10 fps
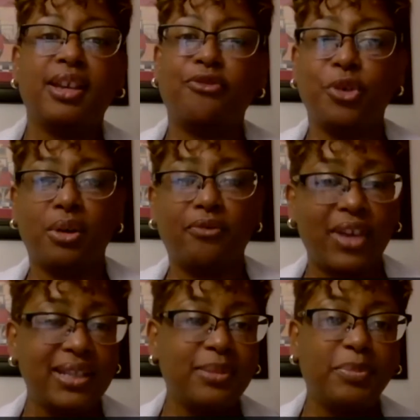if you're on
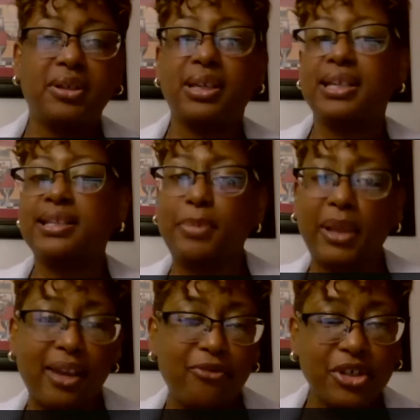Facebook, it's
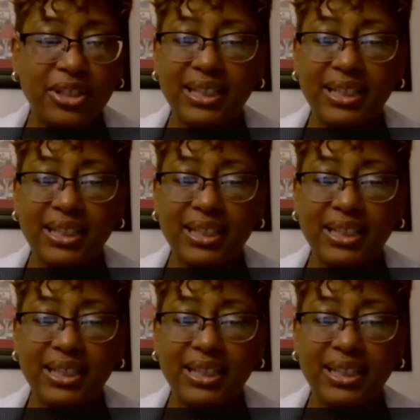Plan for